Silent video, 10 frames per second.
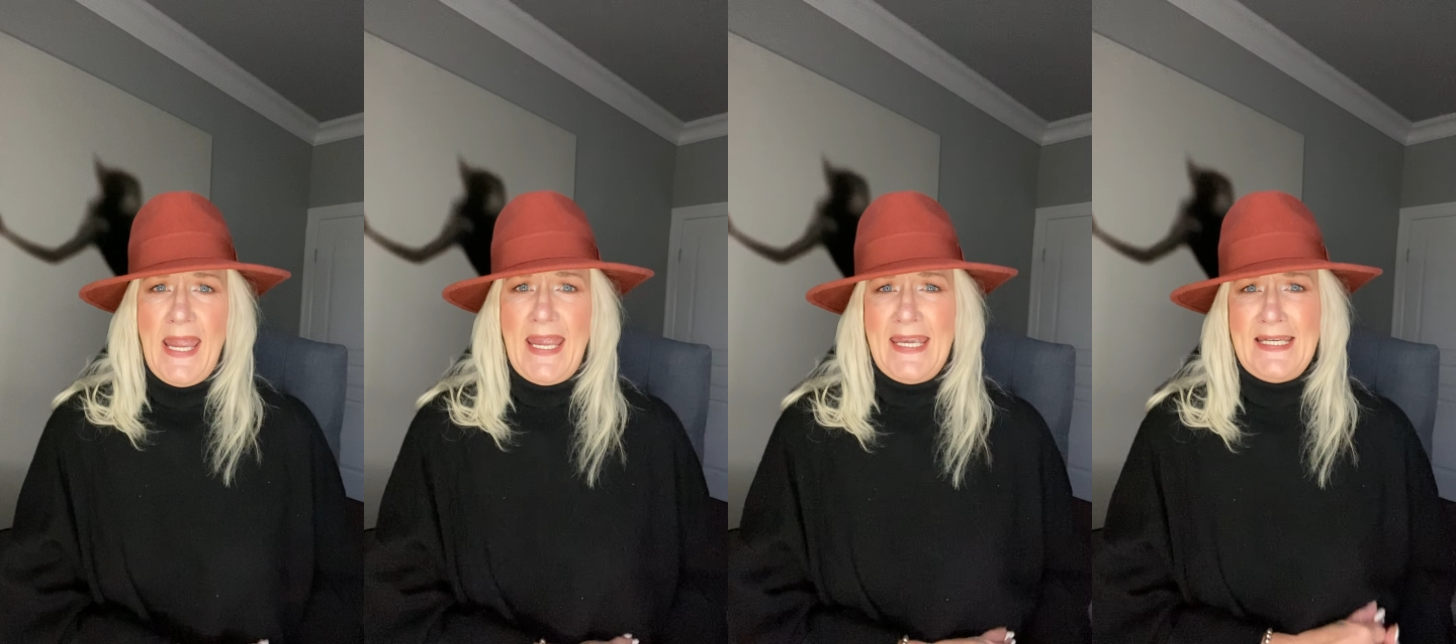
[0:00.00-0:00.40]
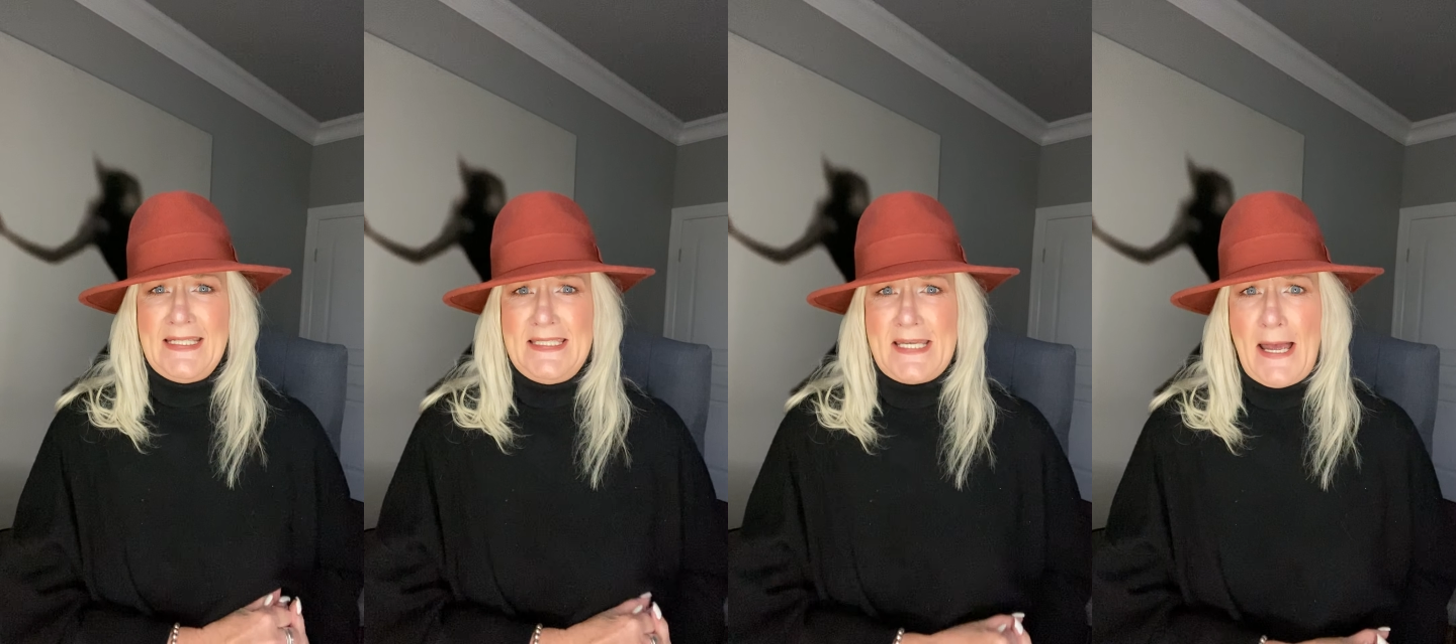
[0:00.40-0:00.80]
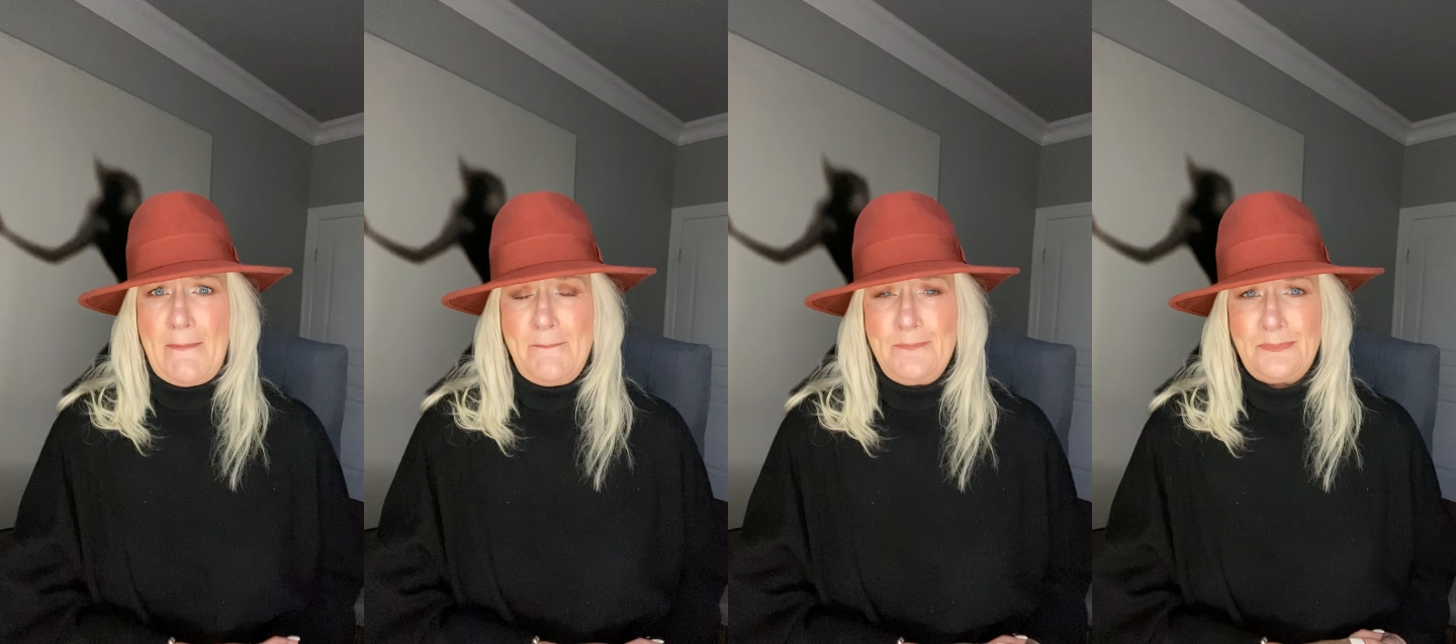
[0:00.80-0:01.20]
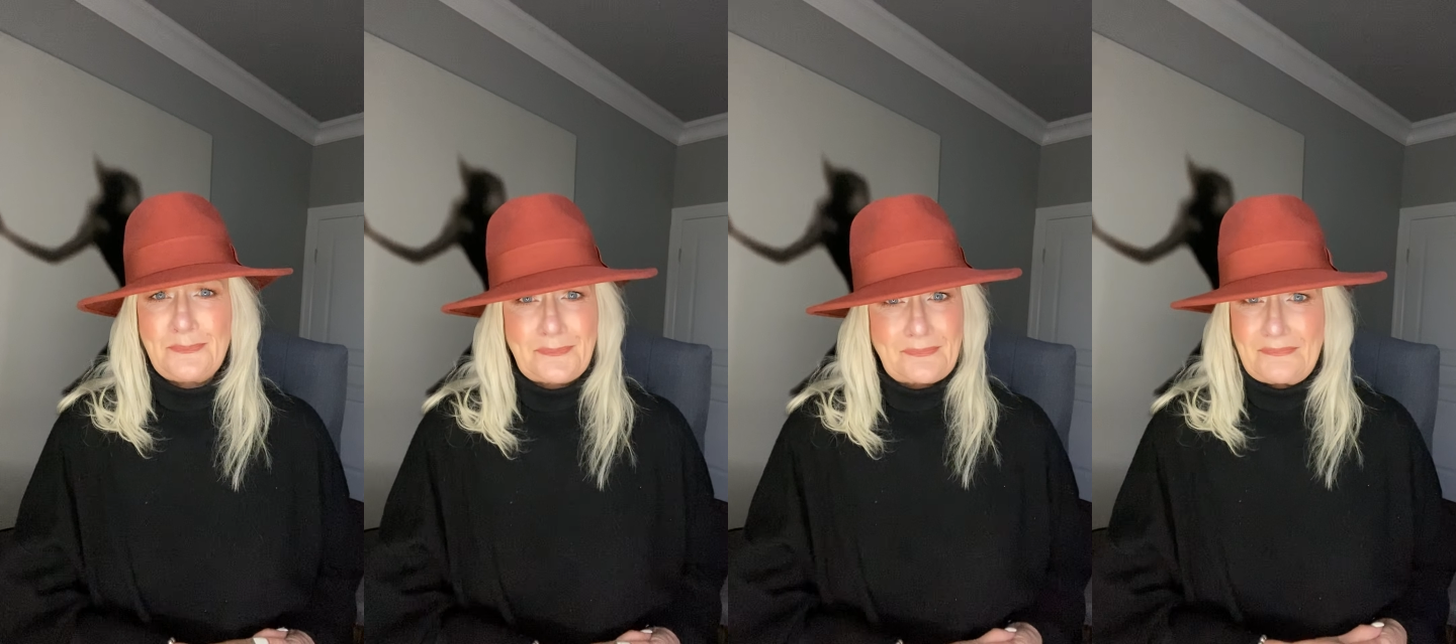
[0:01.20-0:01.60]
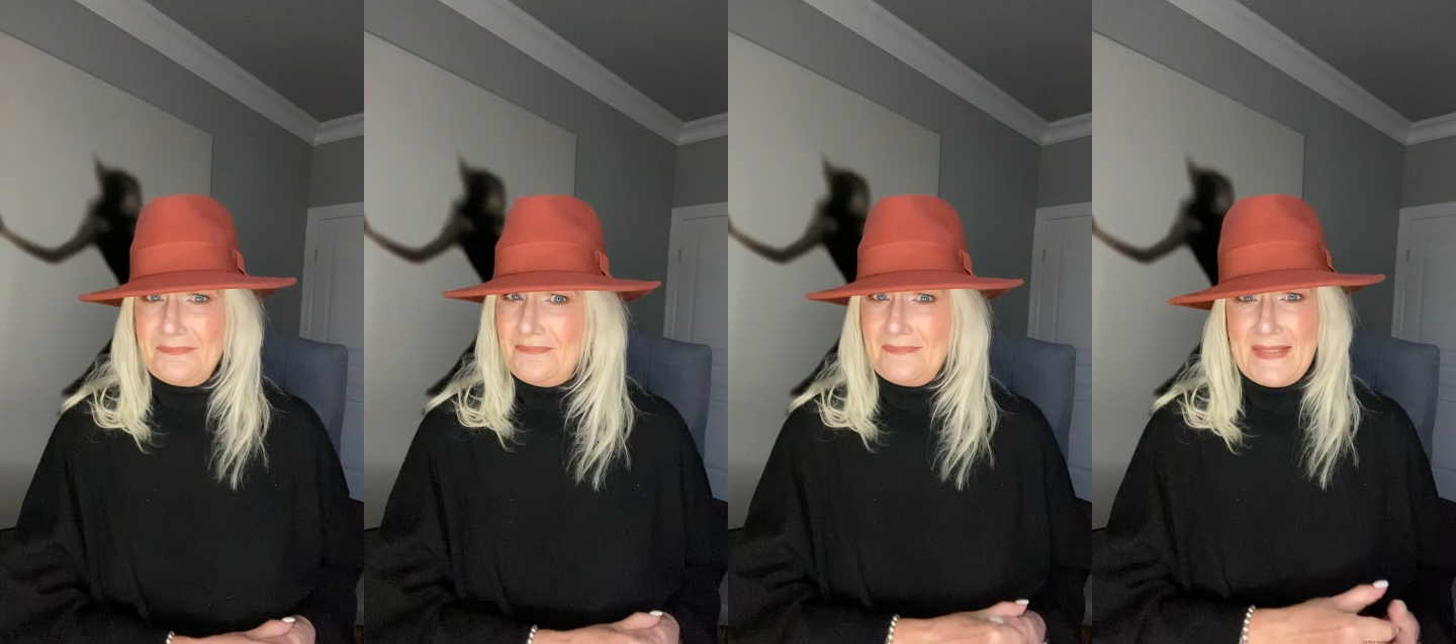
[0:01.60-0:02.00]
And um,
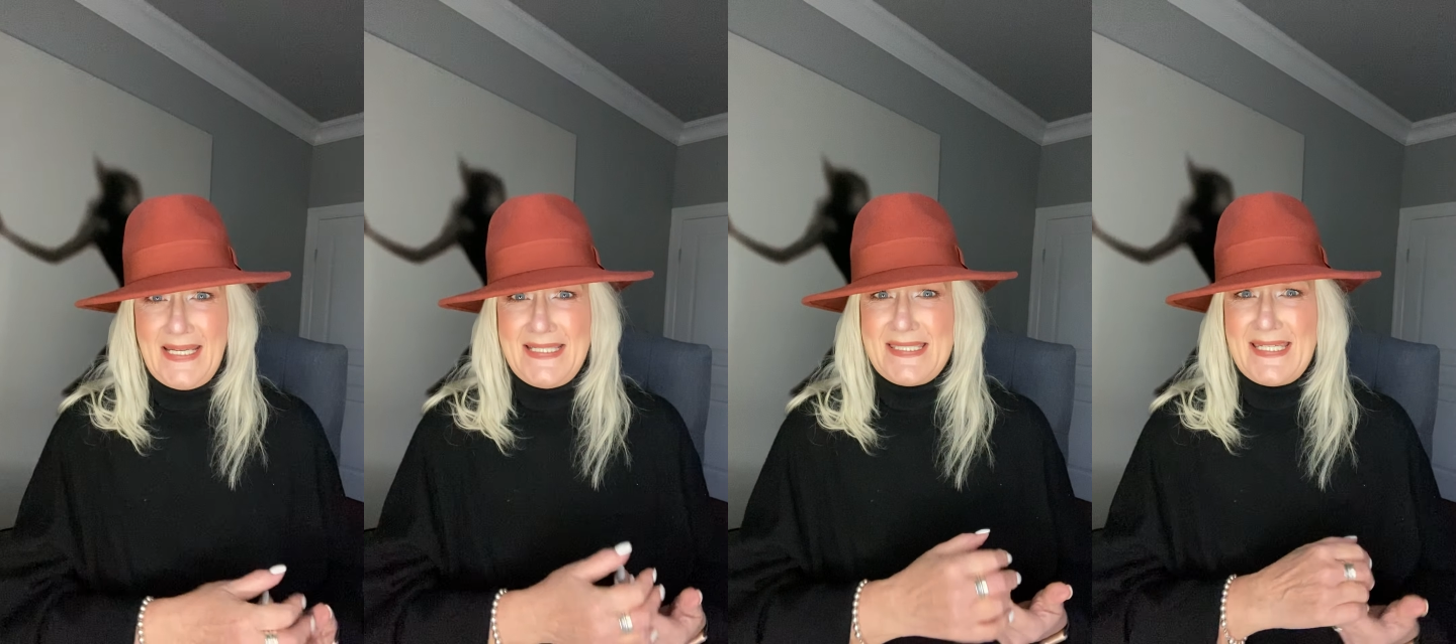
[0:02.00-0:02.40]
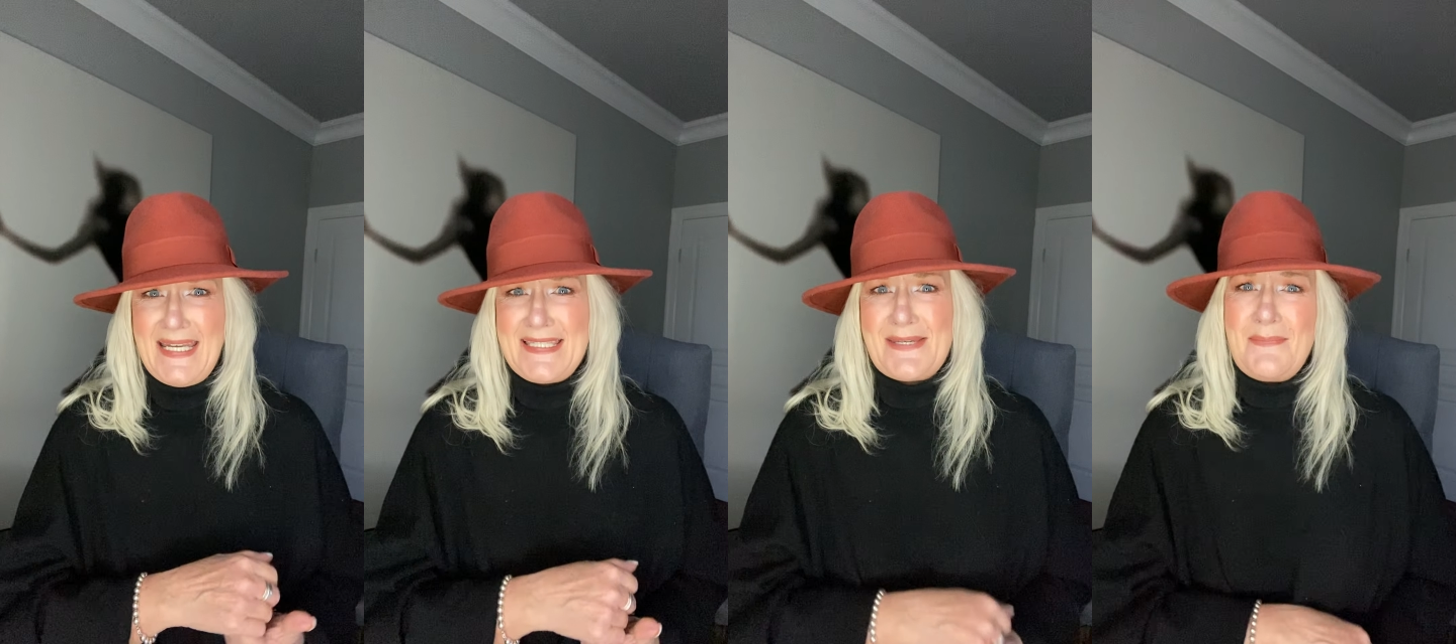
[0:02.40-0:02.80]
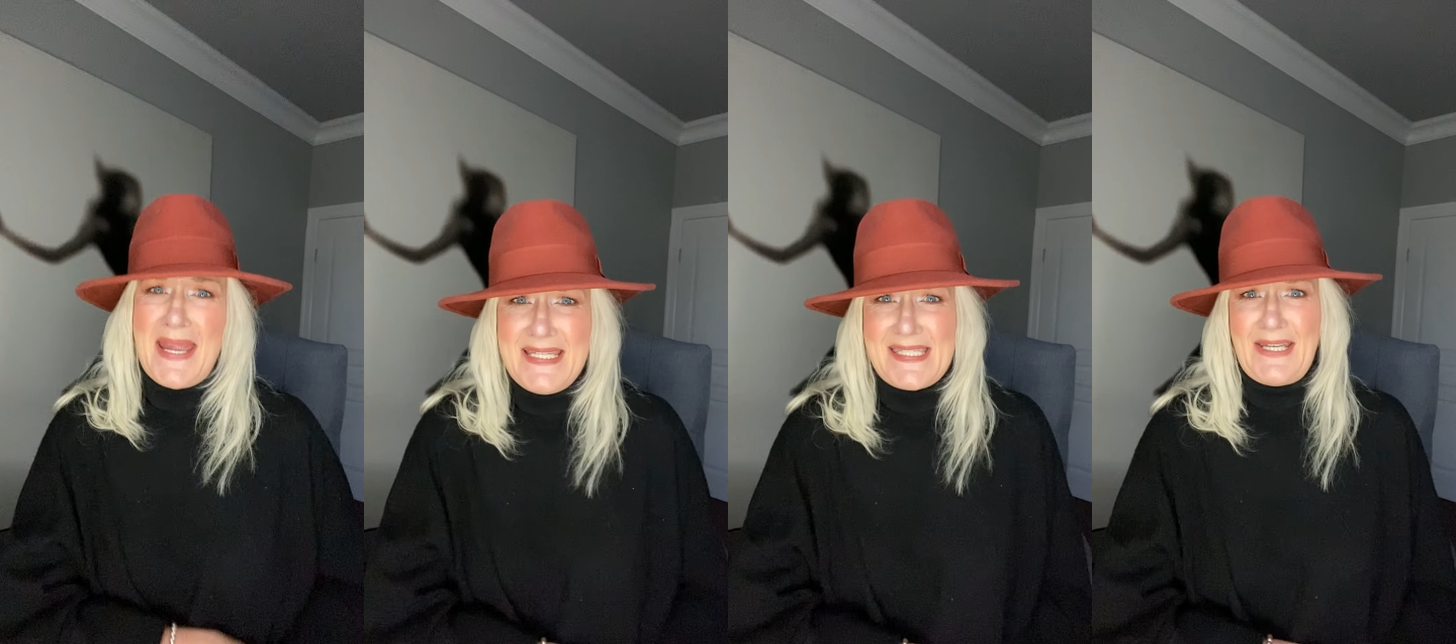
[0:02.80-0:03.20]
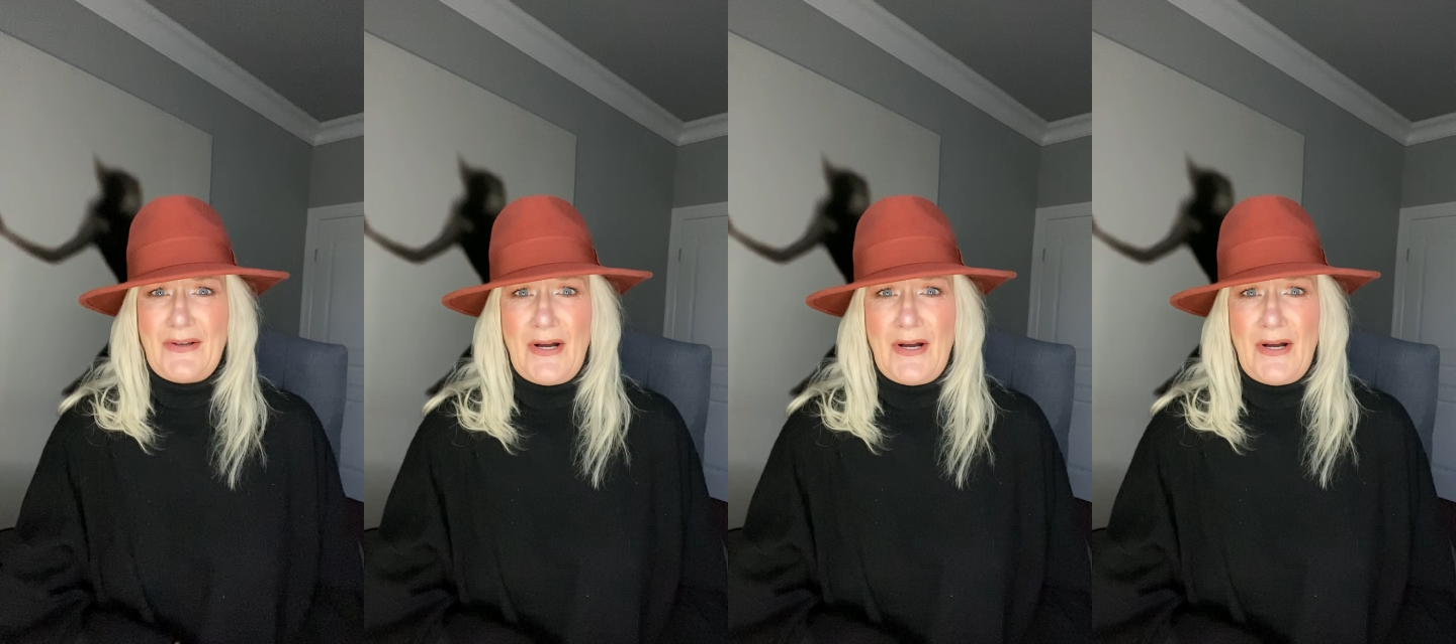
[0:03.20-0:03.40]
it's, it's amazing.